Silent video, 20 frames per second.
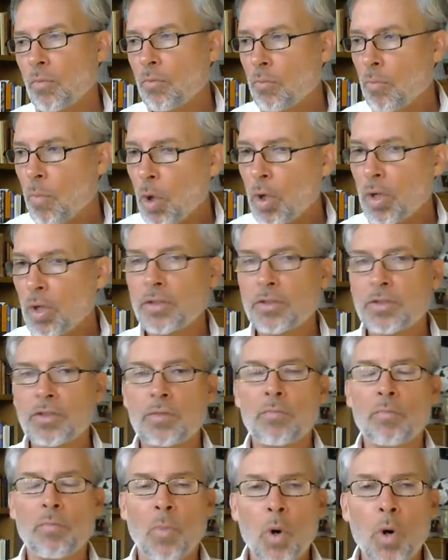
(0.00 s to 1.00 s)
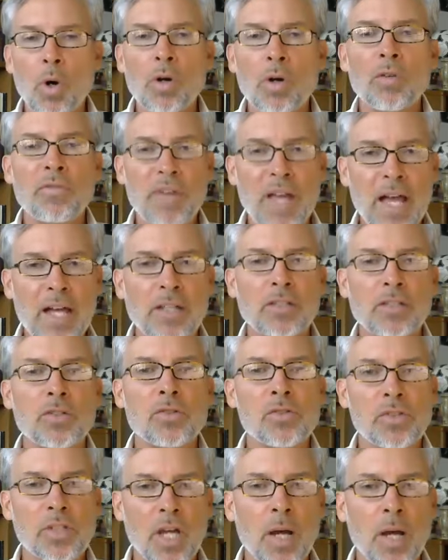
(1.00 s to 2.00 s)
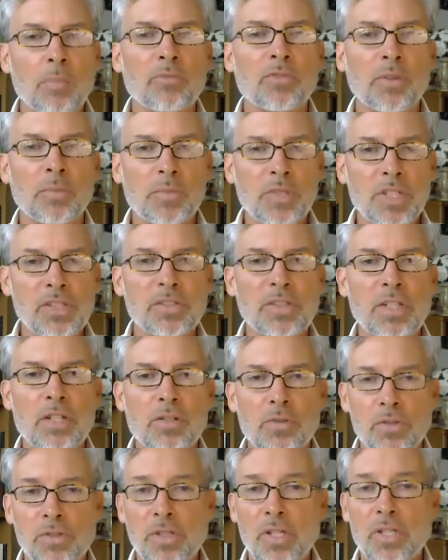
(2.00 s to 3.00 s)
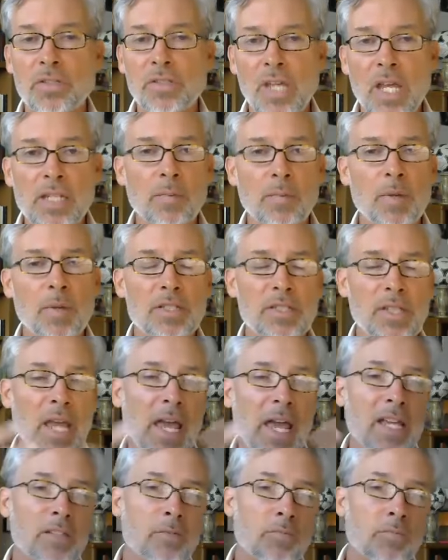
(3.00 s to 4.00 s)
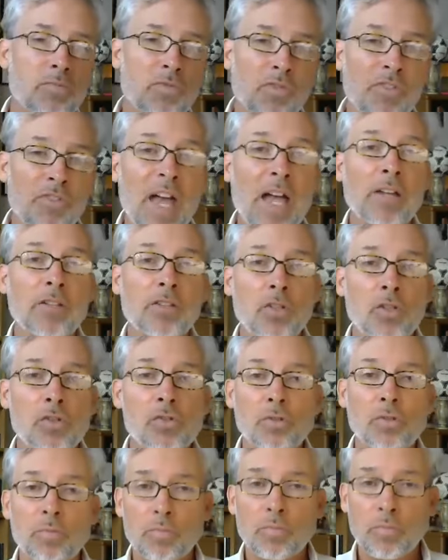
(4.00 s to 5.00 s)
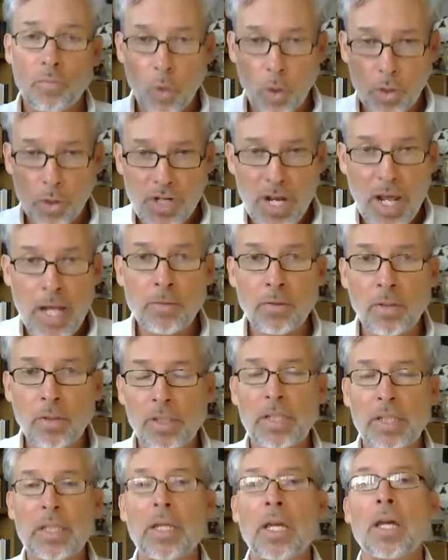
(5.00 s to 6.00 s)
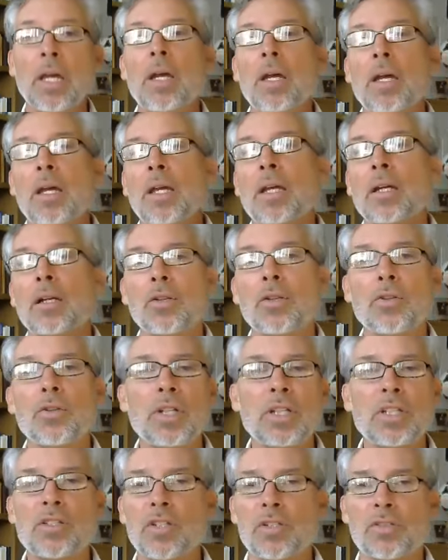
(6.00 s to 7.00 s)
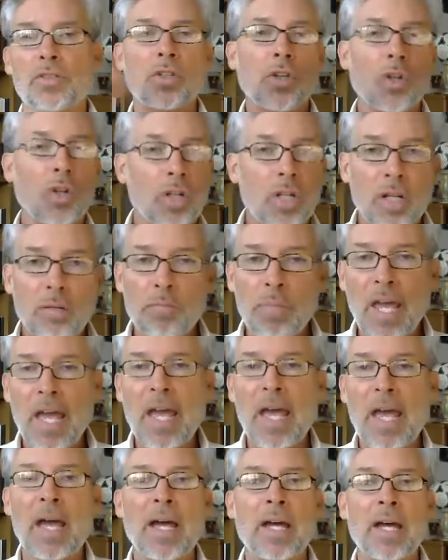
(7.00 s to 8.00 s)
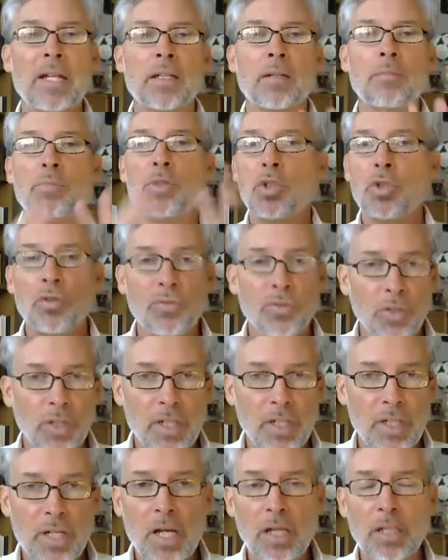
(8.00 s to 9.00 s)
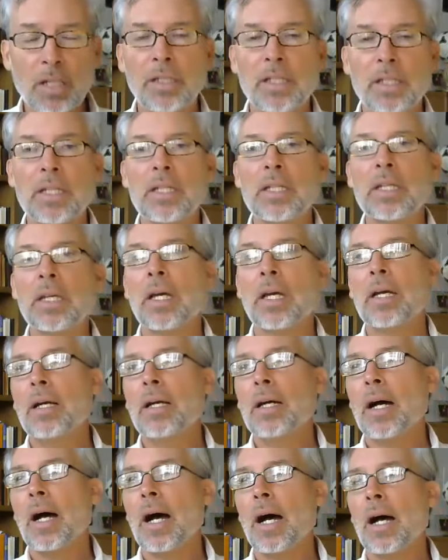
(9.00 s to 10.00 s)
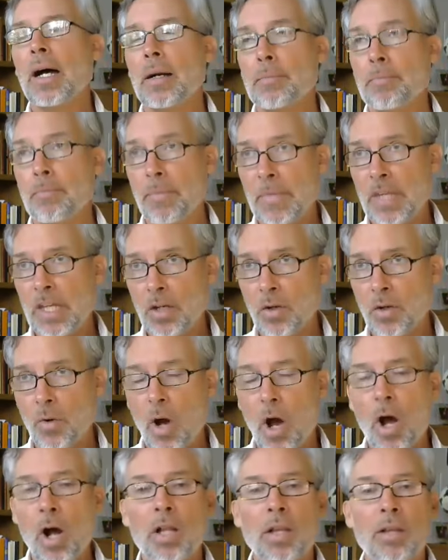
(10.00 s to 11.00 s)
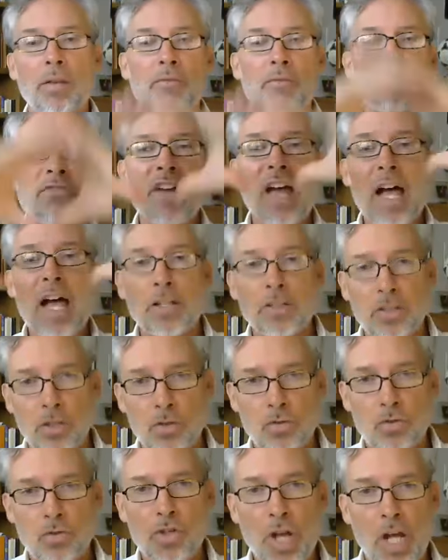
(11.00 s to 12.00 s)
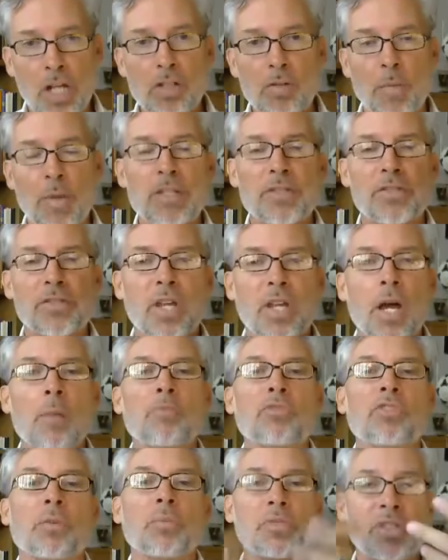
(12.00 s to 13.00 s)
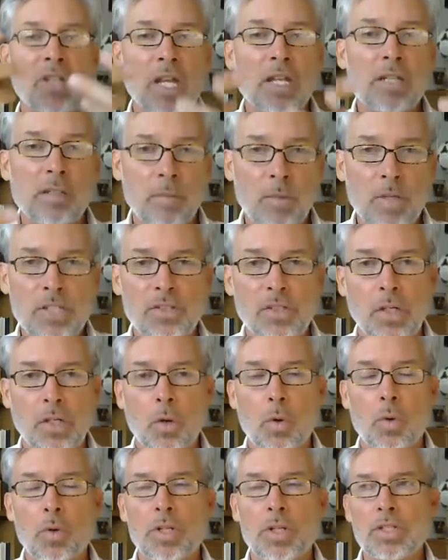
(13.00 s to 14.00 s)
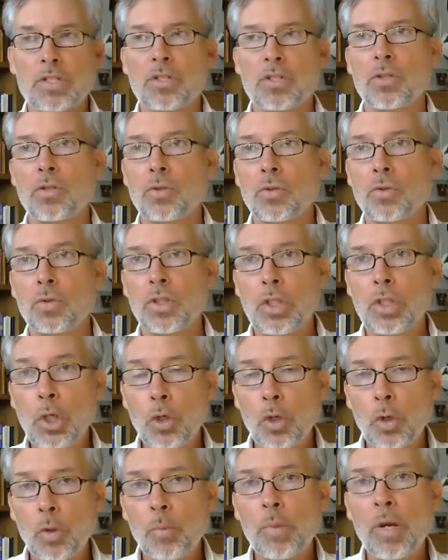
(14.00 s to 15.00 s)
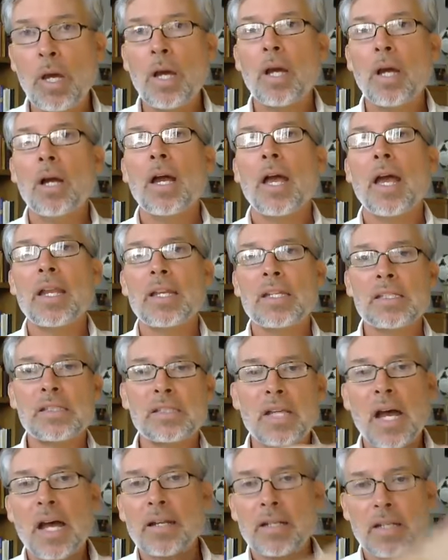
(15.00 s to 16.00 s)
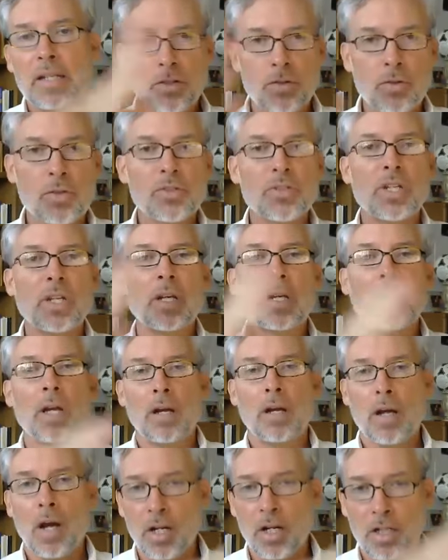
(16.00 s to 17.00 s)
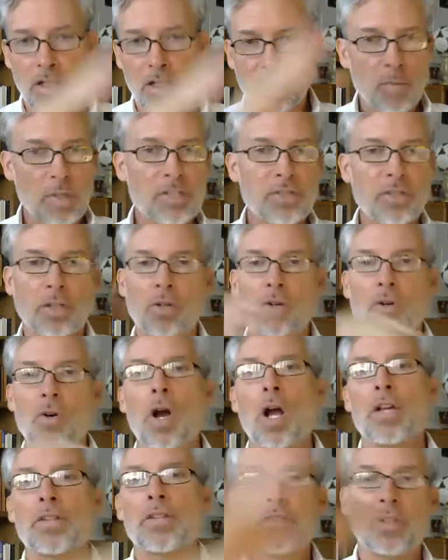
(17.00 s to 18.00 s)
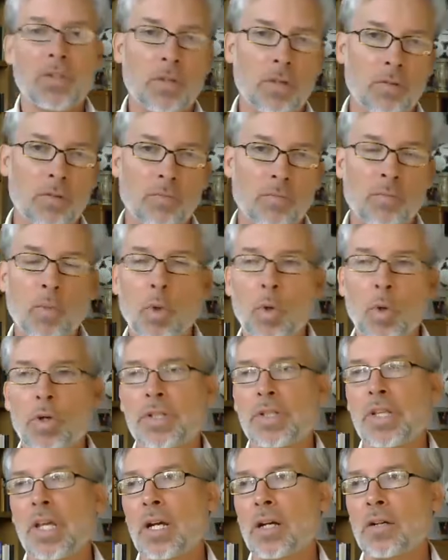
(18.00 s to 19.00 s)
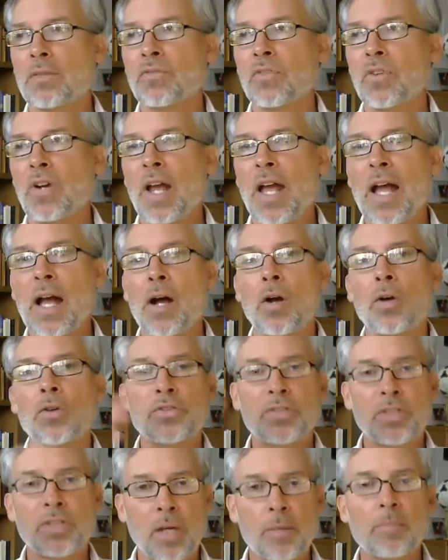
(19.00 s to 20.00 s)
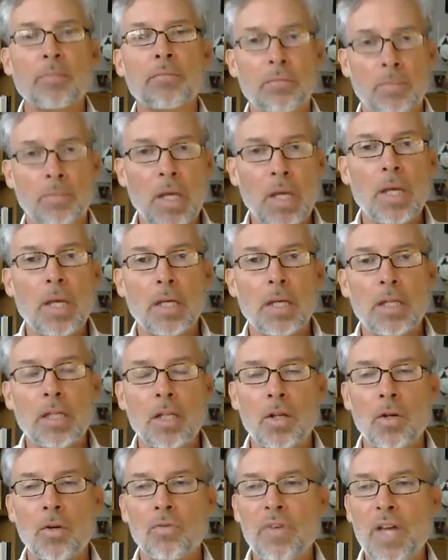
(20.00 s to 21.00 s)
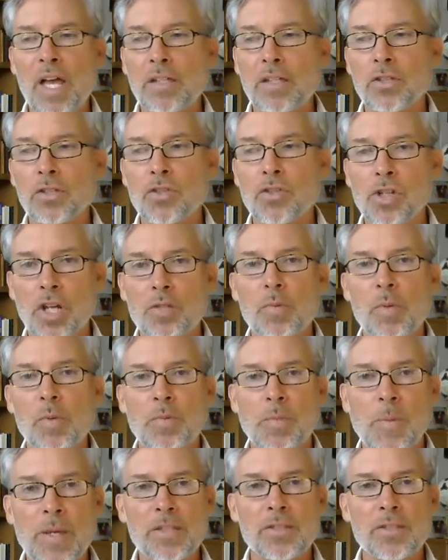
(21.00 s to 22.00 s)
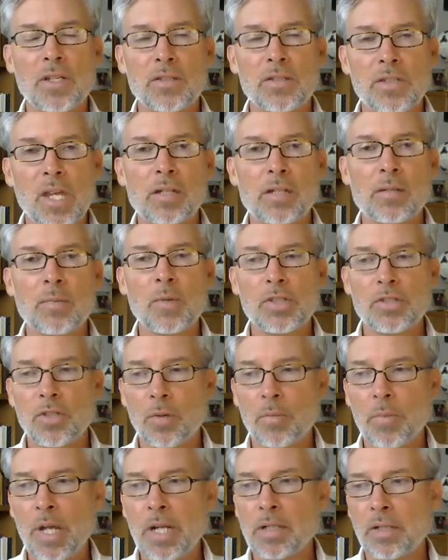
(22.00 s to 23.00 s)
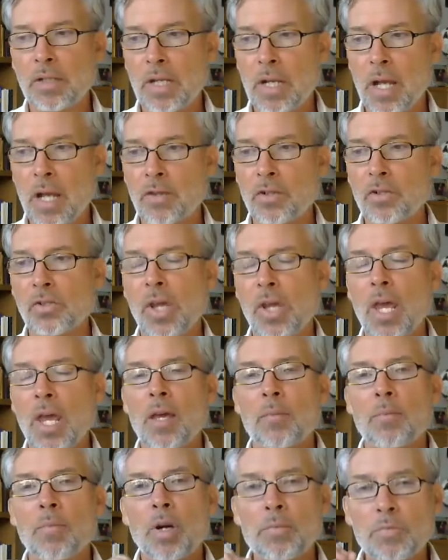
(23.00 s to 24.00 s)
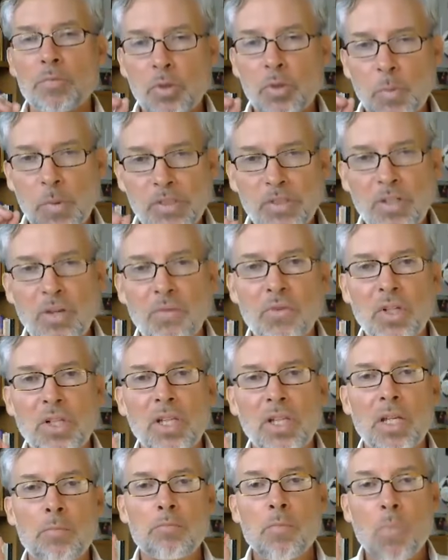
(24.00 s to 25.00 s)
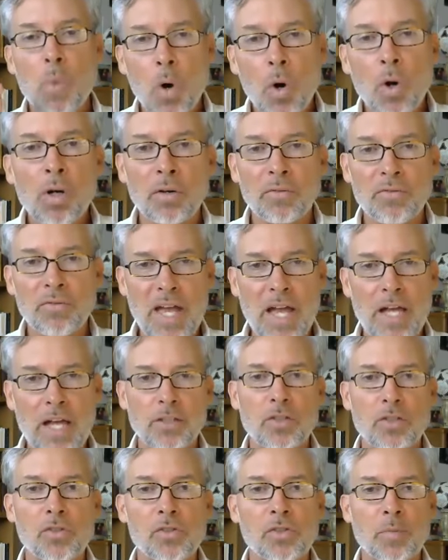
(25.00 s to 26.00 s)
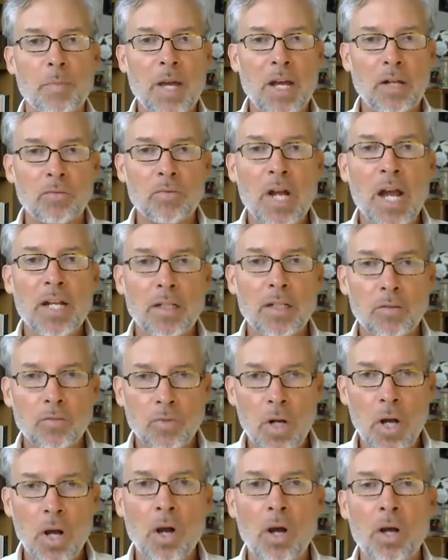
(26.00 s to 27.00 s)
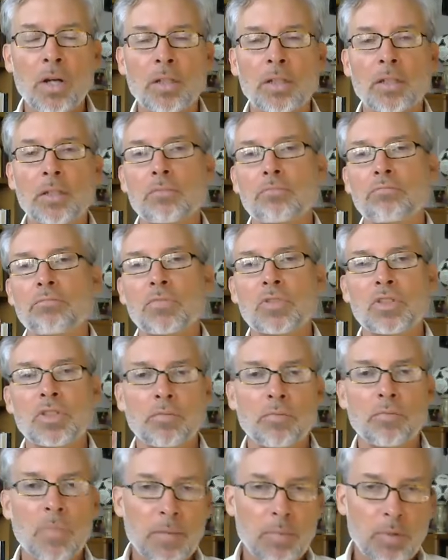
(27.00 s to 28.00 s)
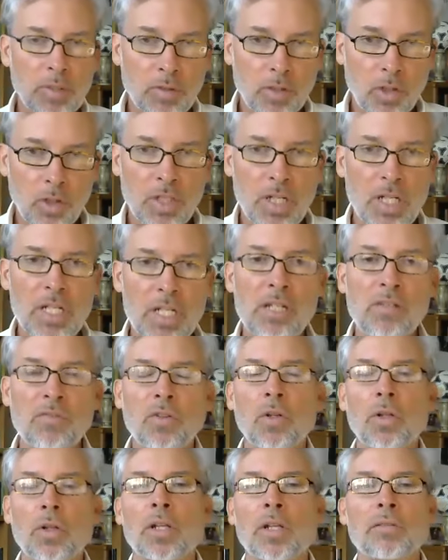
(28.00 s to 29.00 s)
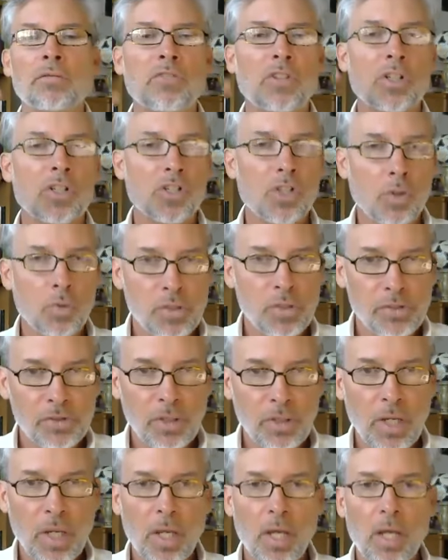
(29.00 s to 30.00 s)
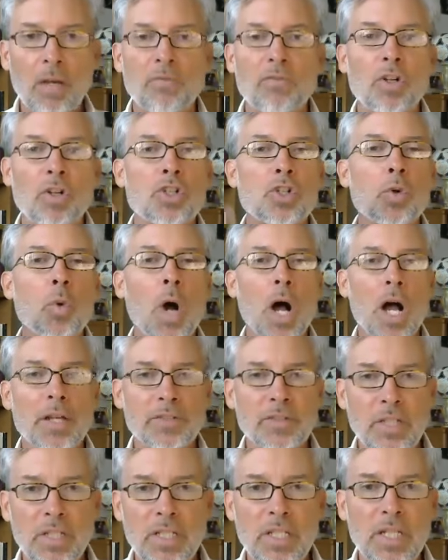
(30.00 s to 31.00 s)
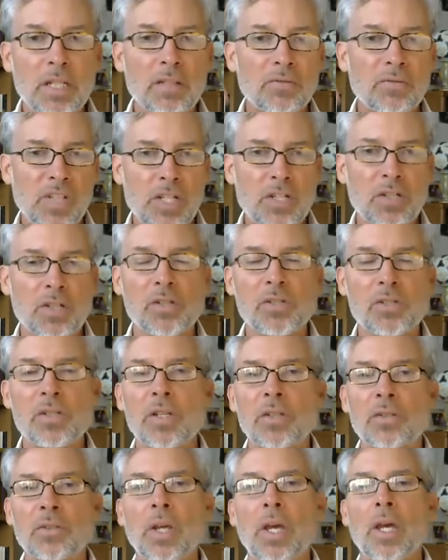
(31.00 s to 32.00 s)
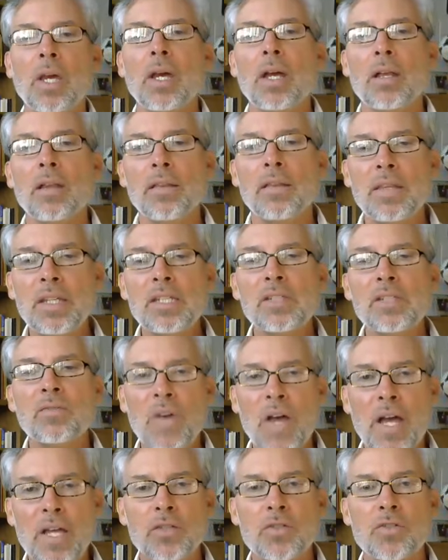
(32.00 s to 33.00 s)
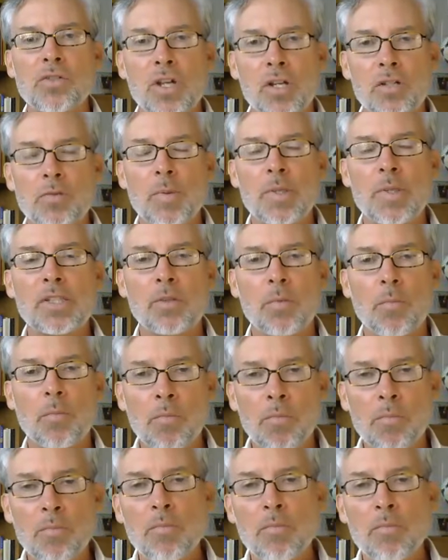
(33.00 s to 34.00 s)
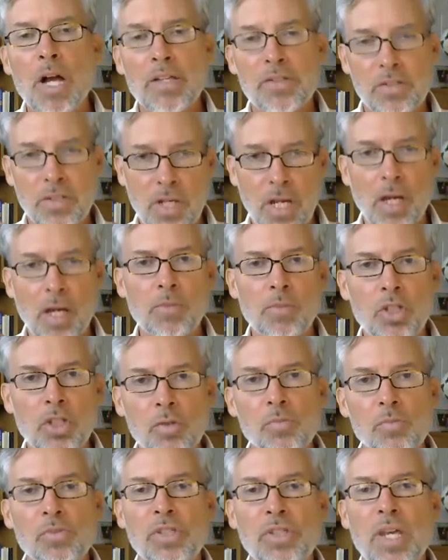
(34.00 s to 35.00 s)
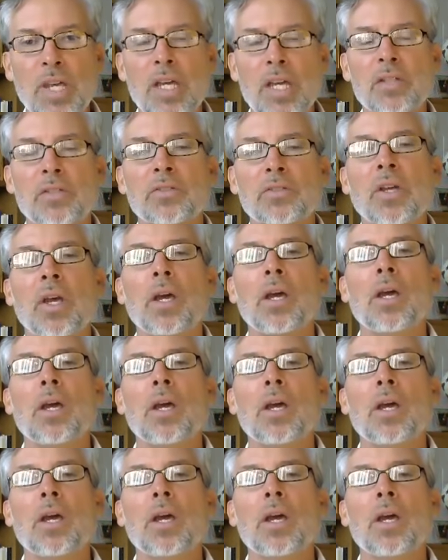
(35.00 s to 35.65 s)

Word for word: moral moral values come from disinterested sentiments as values more generally including just good and bad and beautiful and ugly um, you know all value judgments come from sentiments according to hume and he's got interesting arguments across the board there for how some you know value judgments based in sentiments are better than others but specifically moral values about right and wrong and maybe good and evil and virtuous virtuosity and viciousness these value judgments must come hume says